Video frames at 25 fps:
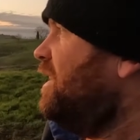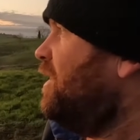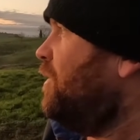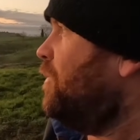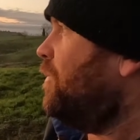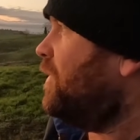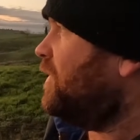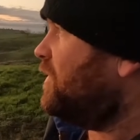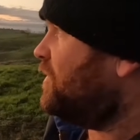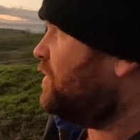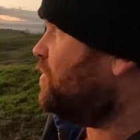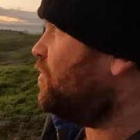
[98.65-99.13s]

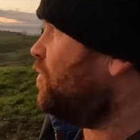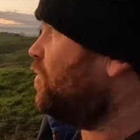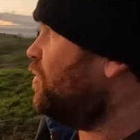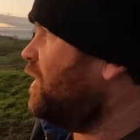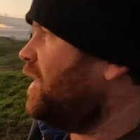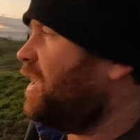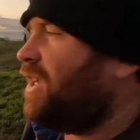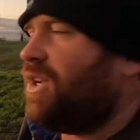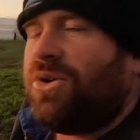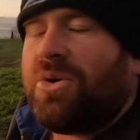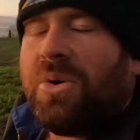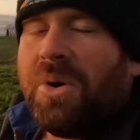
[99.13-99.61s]
We're still
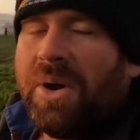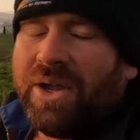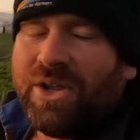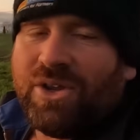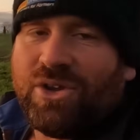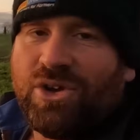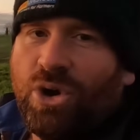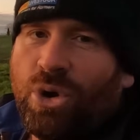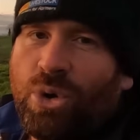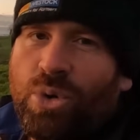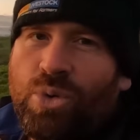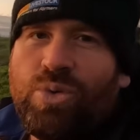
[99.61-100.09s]
getting quite
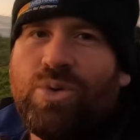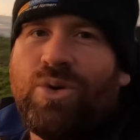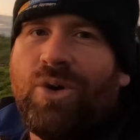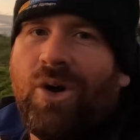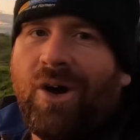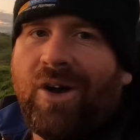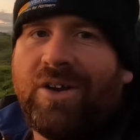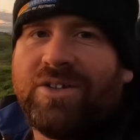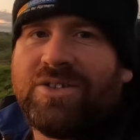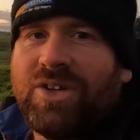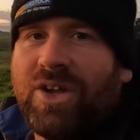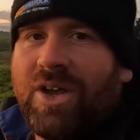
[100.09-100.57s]
cool
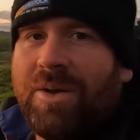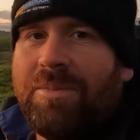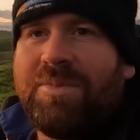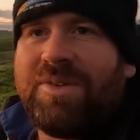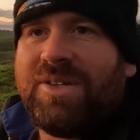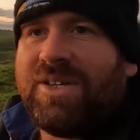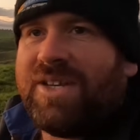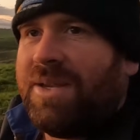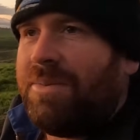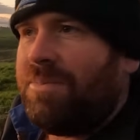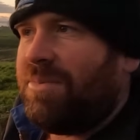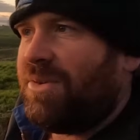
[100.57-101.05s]
nighttime
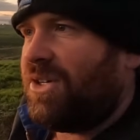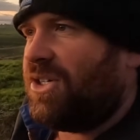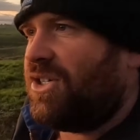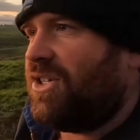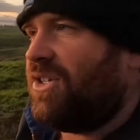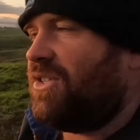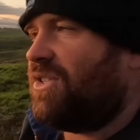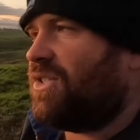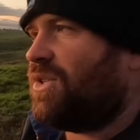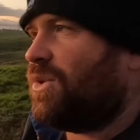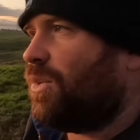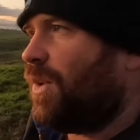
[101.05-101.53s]

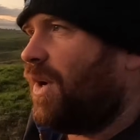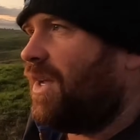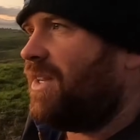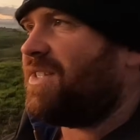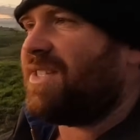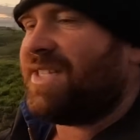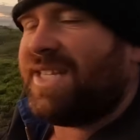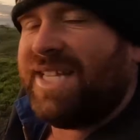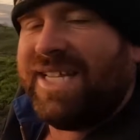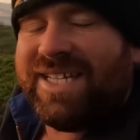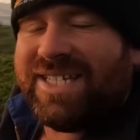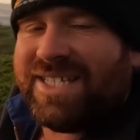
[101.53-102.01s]
temperatures, so
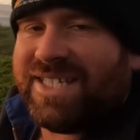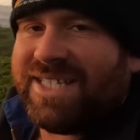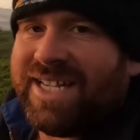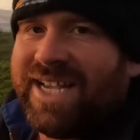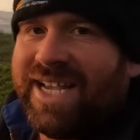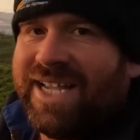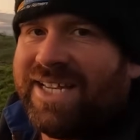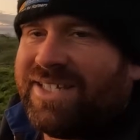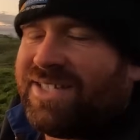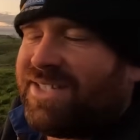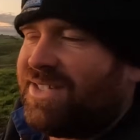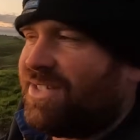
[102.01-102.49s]
once that
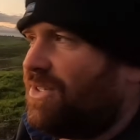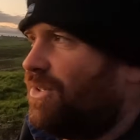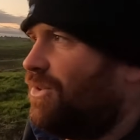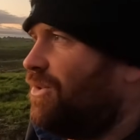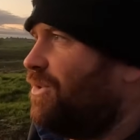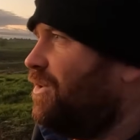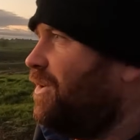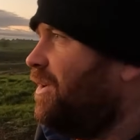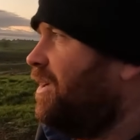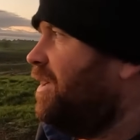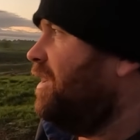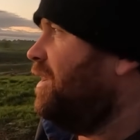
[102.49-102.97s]
starts
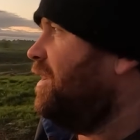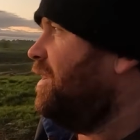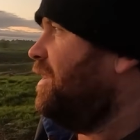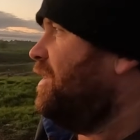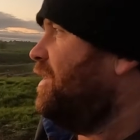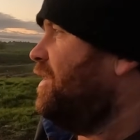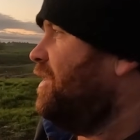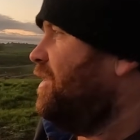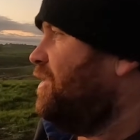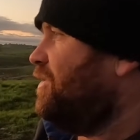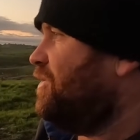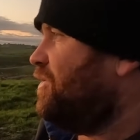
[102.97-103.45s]
to
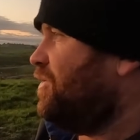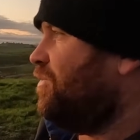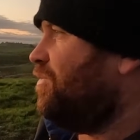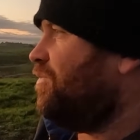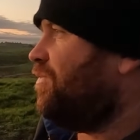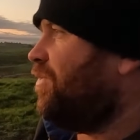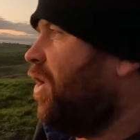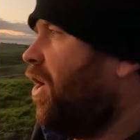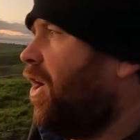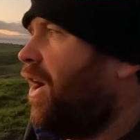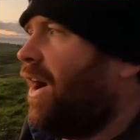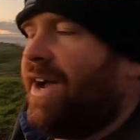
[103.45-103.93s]

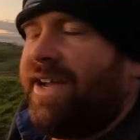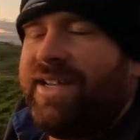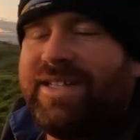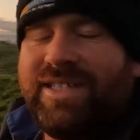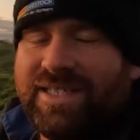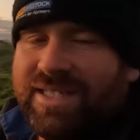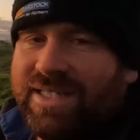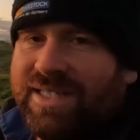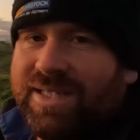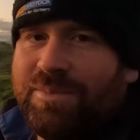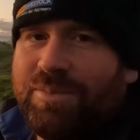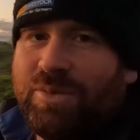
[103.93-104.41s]

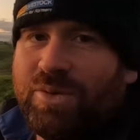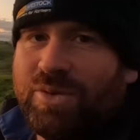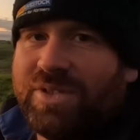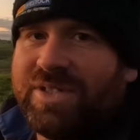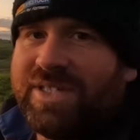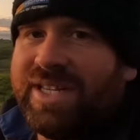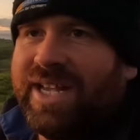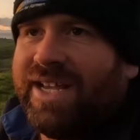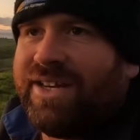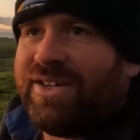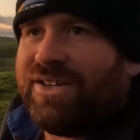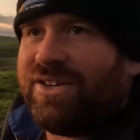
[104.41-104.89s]
rise, then we'll
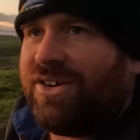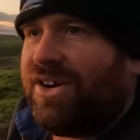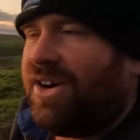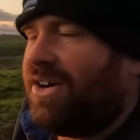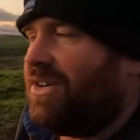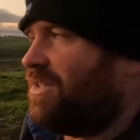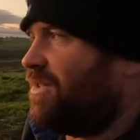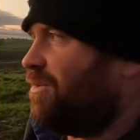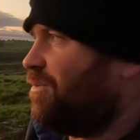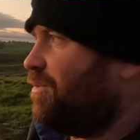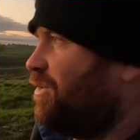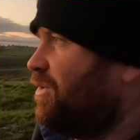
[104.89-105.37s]
start to grow
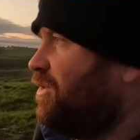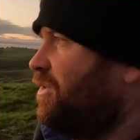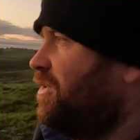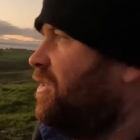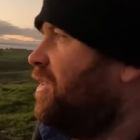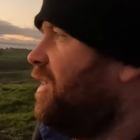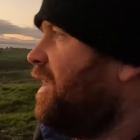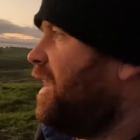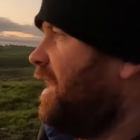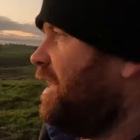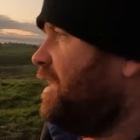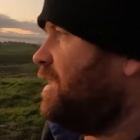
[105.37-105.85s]
some good
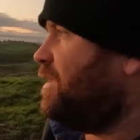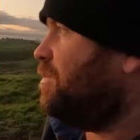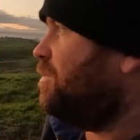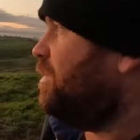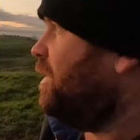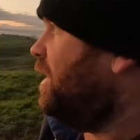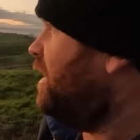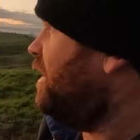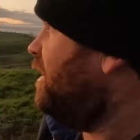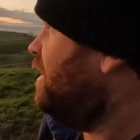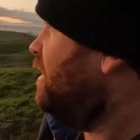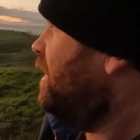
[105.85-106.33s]
grass.
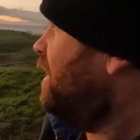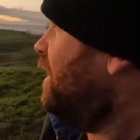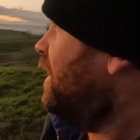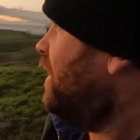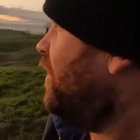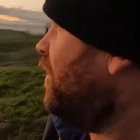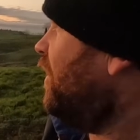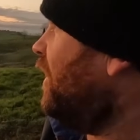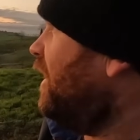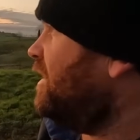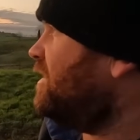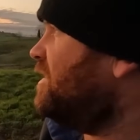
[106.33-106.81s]
But
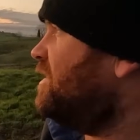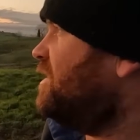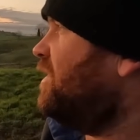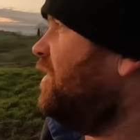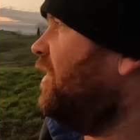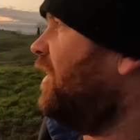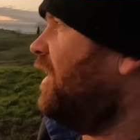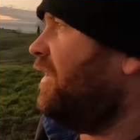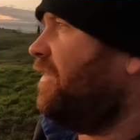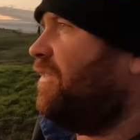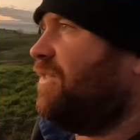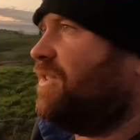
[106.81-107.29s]

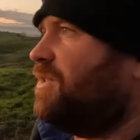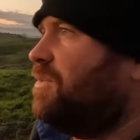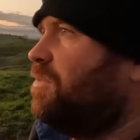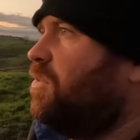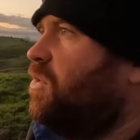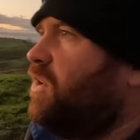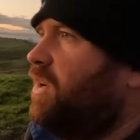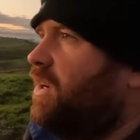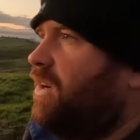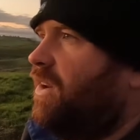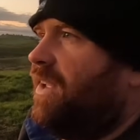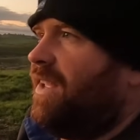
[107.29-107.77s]
like this
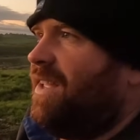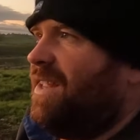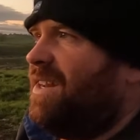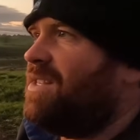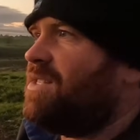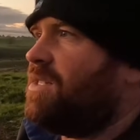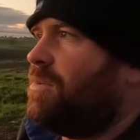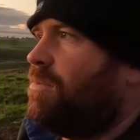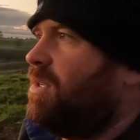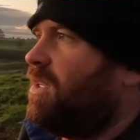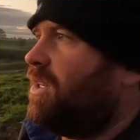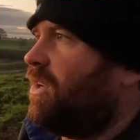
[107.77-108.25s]
morning, like, it
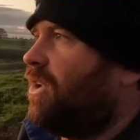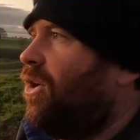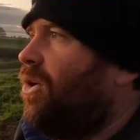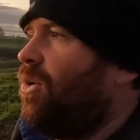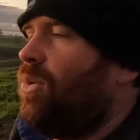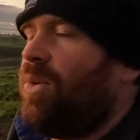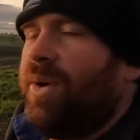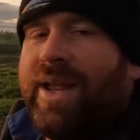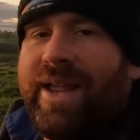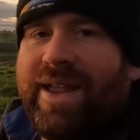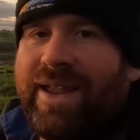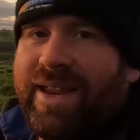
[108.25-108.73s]
is a bit
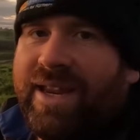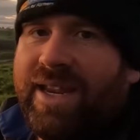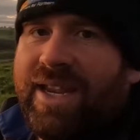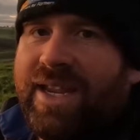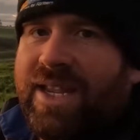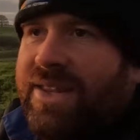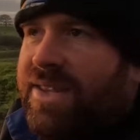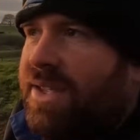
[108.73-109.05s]
cool out here.